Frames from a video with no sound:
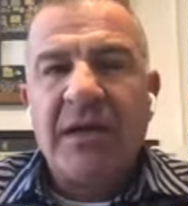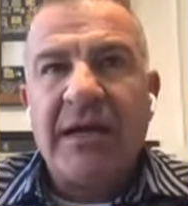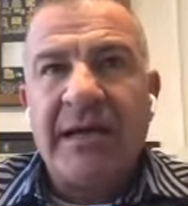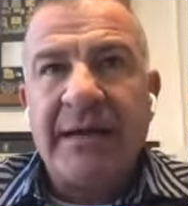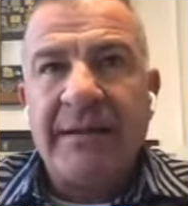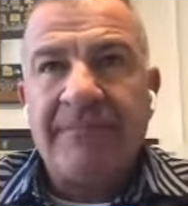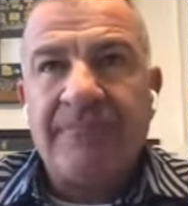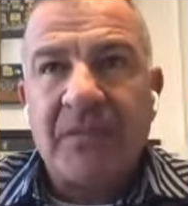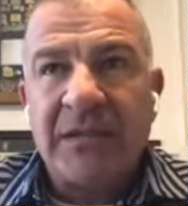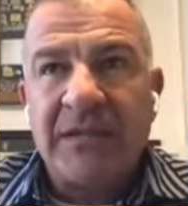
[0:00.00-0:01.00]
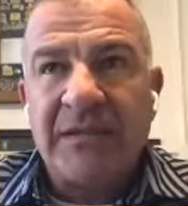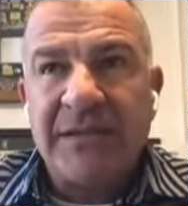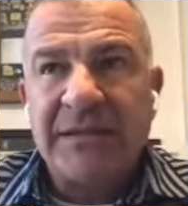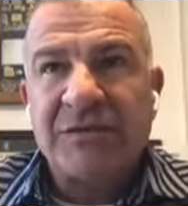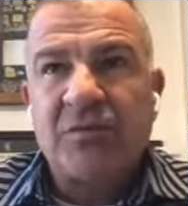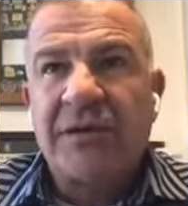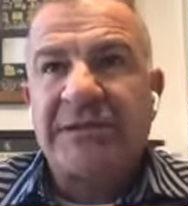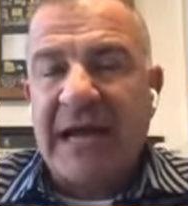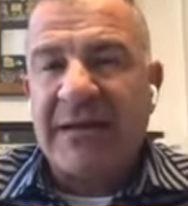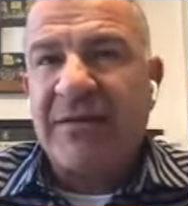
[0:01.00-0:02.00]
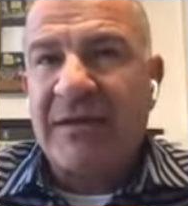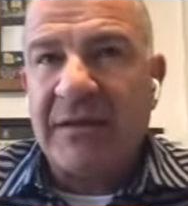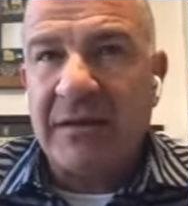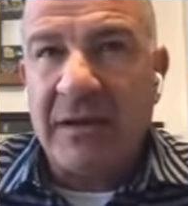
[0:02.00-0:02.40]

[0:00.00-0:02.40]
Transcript: And this was, I think,